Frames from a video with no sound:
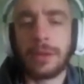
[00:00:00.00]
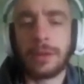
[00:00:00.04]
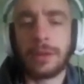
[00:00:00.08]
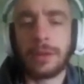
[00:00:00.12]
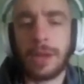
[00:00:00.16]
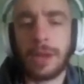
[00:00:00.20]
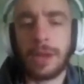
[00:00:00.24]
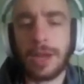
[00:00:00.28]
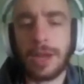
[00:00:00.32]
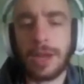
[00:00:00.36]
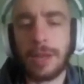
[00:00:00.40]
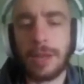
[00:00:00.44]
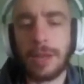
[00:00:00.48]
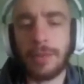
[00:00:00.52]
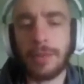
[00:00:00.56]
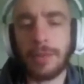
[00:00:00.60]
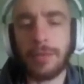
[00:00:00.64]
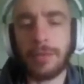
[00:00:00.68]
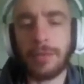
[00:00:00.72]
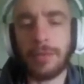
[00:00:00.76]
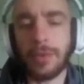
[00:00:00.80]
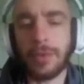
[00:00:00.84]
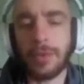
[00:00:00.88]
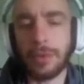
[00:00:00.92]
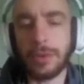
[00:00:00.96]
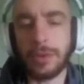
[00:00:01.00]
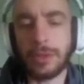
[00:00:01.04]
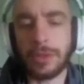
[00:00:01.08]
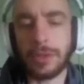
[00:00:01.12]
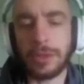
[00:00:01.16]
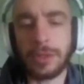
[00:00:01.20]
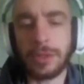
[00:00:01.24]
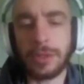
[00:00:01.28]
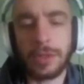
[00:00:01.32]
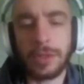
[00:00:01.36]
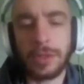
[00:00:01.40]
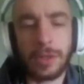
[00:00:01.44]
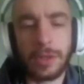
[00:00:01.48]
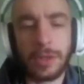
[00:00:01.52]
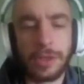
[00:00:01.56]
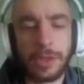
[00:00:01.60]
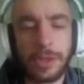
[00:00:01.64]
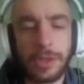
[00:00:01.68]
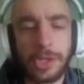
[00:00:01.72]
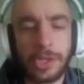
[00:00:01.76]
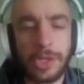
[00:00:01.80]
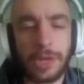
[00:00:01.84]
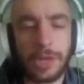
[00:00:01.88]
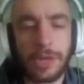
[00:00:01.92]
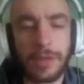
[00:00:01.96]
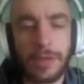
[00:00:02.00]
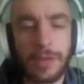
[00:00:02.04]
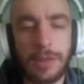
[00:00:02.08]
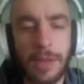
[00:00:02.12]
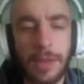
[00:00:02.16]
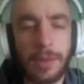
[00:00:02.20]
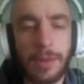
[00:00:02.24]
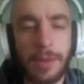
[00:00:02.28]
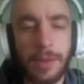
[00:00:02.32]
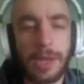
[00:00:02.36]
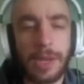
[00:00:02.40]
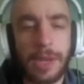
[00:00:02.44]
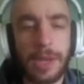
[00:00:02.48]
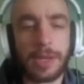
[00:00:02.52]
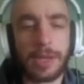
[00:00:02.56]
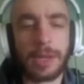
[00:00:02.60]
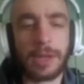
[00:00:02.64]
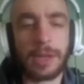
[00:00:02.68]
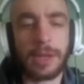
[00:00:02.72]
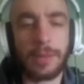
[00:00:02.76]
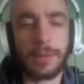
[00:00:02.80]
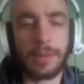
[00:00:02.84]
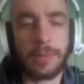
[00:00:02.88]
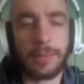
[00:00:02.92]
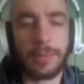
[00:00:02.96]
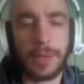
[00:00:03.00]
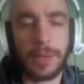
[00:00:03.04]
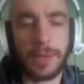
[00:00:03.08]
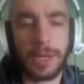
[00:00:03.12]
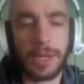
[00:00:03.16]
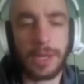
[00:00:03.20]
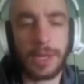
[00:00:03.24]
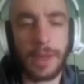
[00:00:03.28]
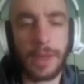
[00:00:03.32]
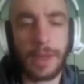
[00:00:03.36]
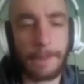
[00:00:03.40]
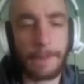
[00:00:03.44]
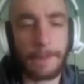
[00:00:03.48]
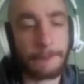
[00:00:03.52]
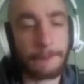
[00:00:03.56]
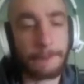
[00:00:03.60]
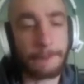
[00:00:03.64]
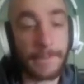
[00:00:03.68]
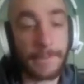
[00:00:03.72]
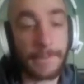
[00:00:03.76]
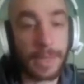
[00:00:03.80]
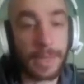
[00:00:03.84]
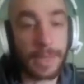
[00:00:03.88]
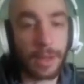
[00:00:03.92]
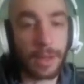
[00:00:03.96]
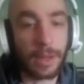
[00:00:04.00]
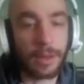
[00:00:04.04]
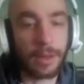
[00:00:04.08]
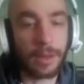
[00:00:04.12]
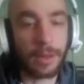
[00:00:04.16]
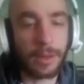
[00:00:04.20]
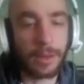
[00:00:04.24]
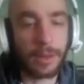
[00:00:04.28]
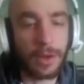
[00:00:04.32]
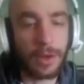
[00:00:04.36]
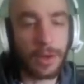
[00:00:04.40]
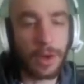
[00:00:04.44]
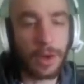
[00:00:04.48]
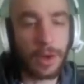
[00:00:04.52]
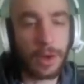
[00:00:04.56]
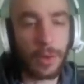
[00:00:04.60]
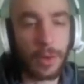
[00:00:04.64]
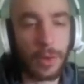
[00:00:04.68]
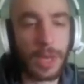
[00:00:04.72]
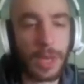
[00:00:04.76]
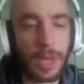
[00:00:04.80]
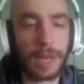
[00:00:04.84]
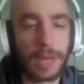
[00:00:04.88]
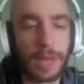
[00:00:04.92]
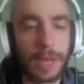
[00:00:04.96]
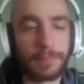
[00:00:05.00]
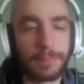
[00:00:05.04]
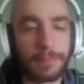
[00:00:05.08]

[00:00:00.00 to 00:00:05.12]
I can't be fooled. You shoved that plank up, you know where.